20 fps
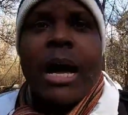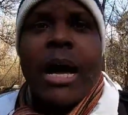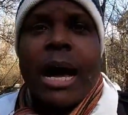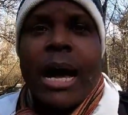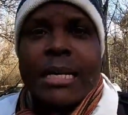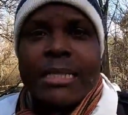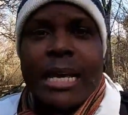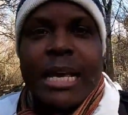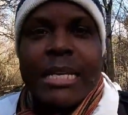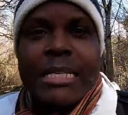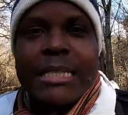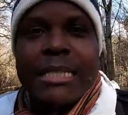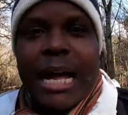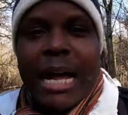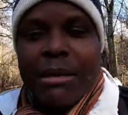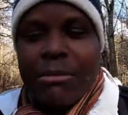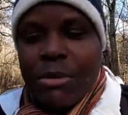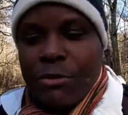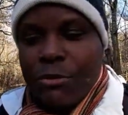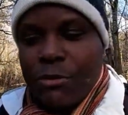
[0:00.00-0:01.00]
as I
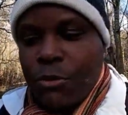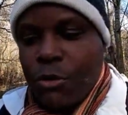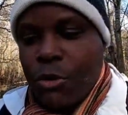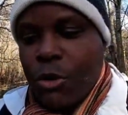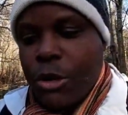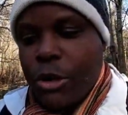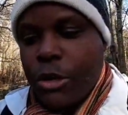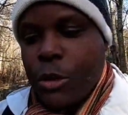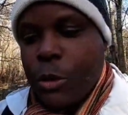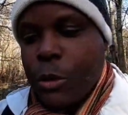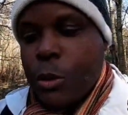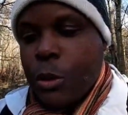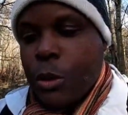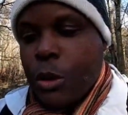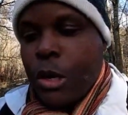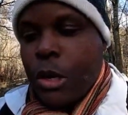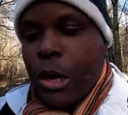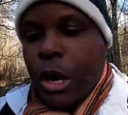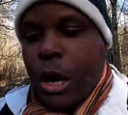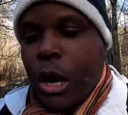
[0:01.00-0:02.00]
stand before you
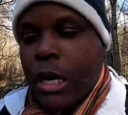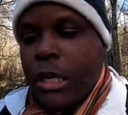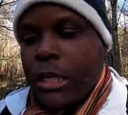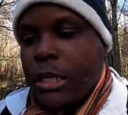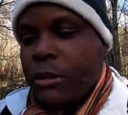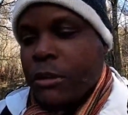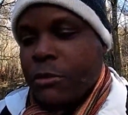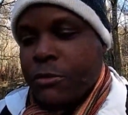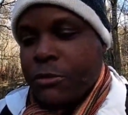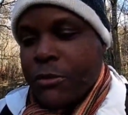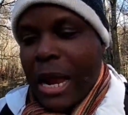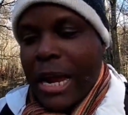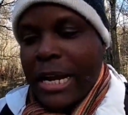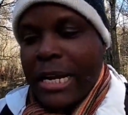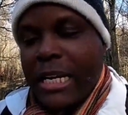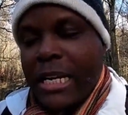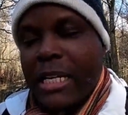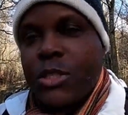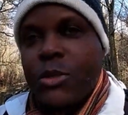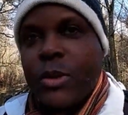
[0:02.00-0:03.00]
on
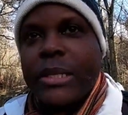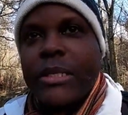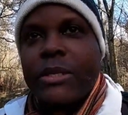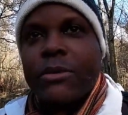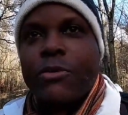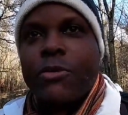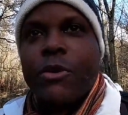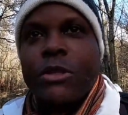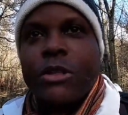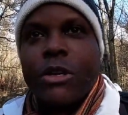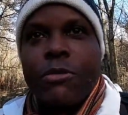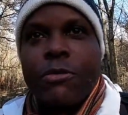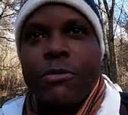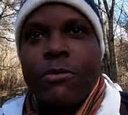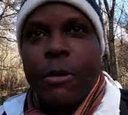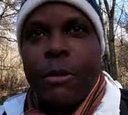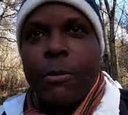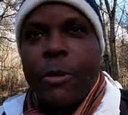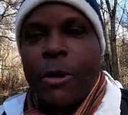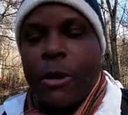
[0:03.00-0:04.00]
Friday the 24th of
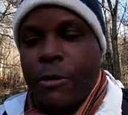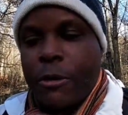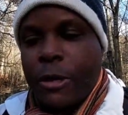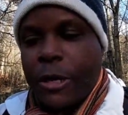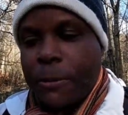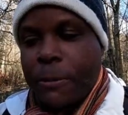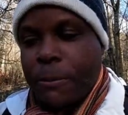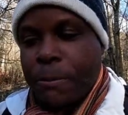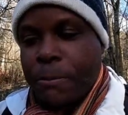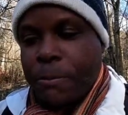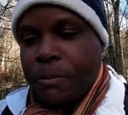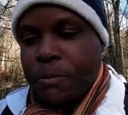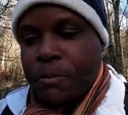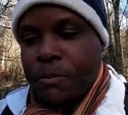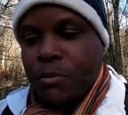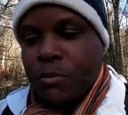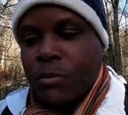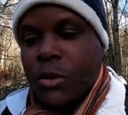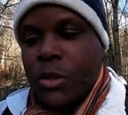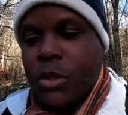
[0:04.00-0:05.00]
February
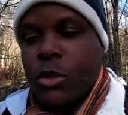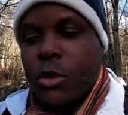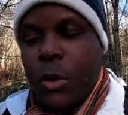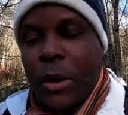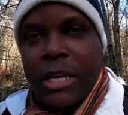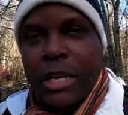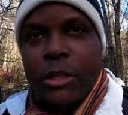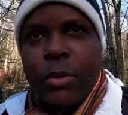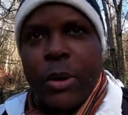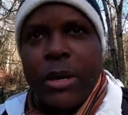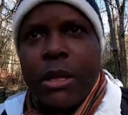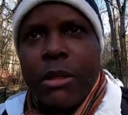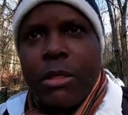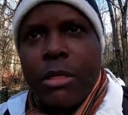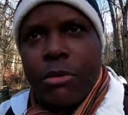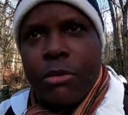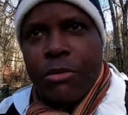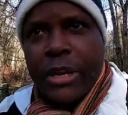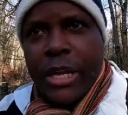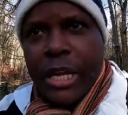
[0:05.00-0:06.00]

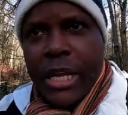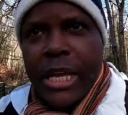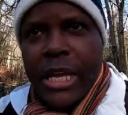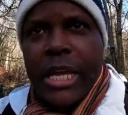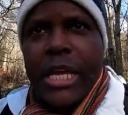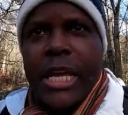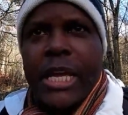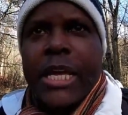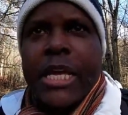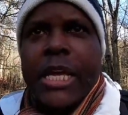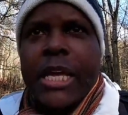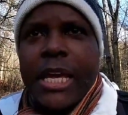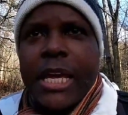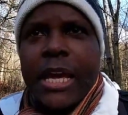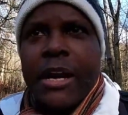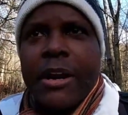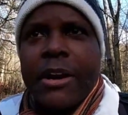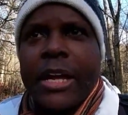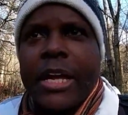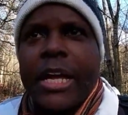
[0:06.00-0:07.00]
2023
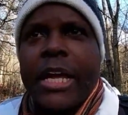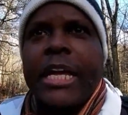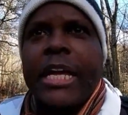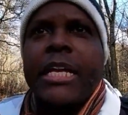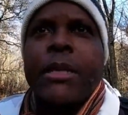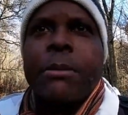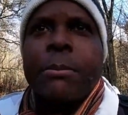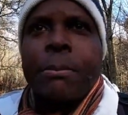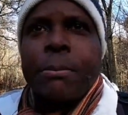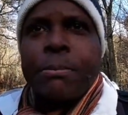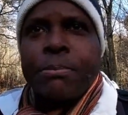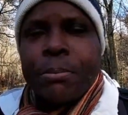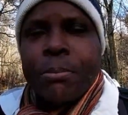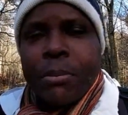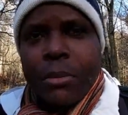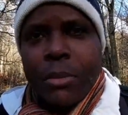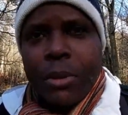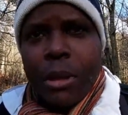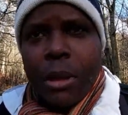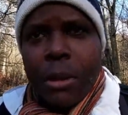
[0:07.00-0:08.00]
here in
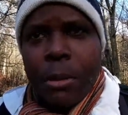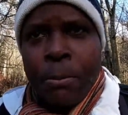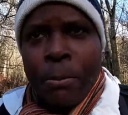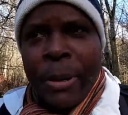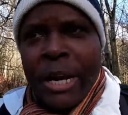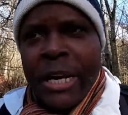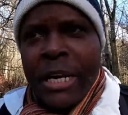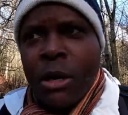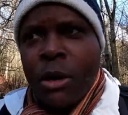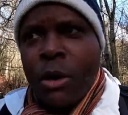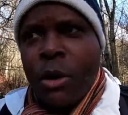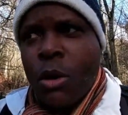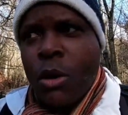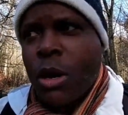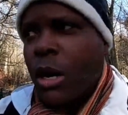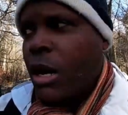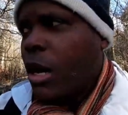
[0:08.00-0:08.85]
Penicuik,